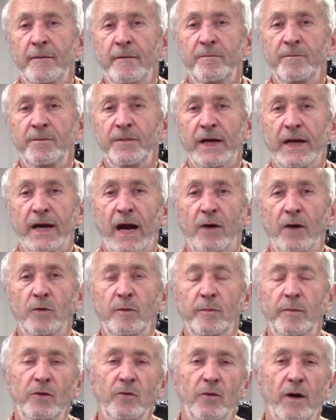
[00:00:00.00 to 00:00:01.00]
then I
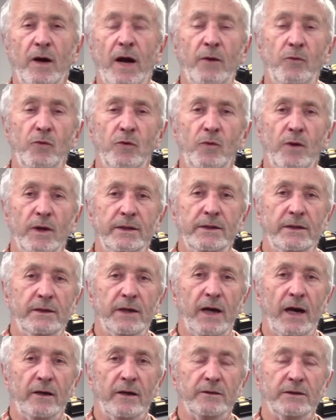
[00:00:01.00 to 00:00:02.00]
would run the
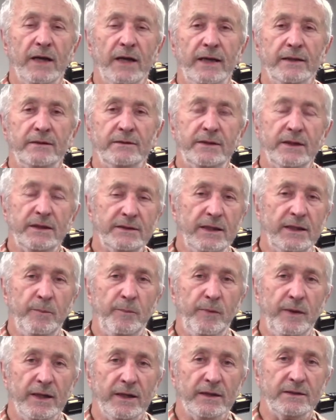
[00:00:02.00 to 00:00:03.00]
tires at
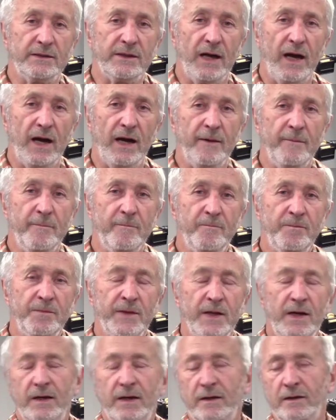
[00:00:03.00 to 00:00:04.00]
60 psi.
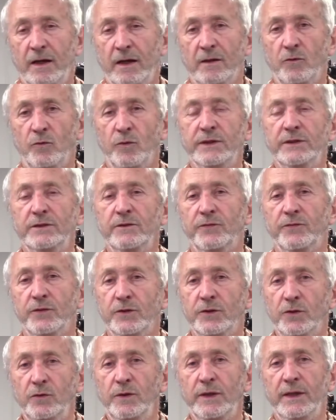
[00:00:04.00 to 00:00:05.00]
Now, the reason for
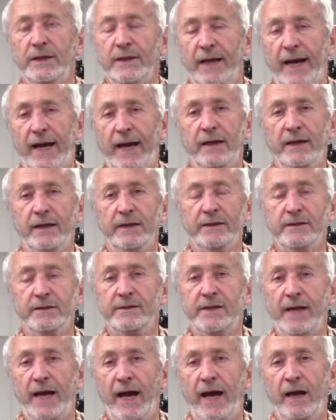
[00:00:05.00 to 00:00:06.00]
doing that
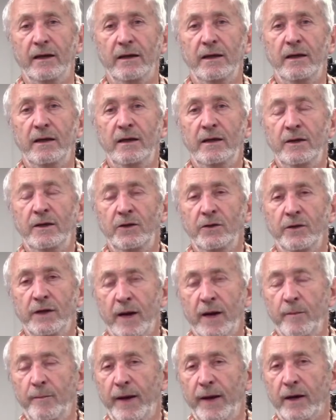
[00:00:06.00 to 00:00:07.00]
is that you
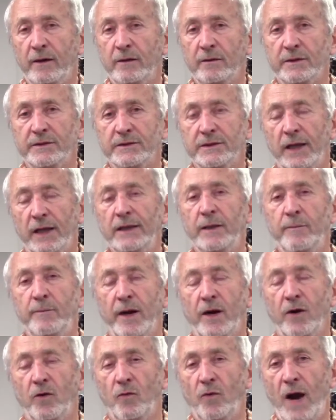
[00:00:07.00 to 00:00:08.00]
get a slightly
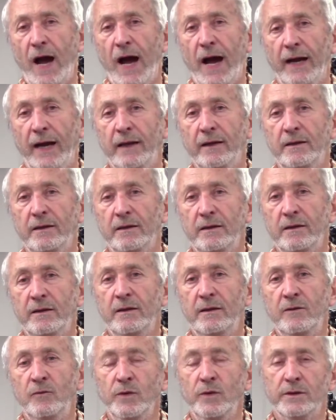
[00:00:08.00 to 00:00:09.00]
better ride
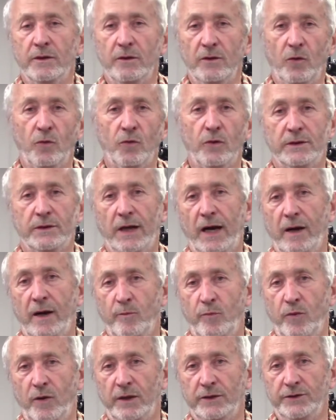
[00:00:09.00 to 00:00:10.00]
with the lower tire
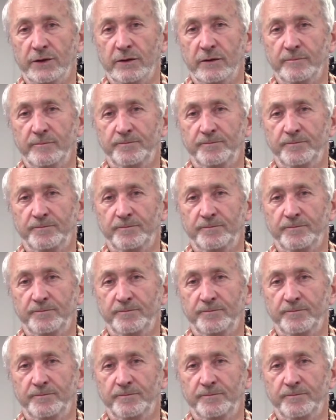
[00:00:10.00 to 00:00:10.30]
pressure.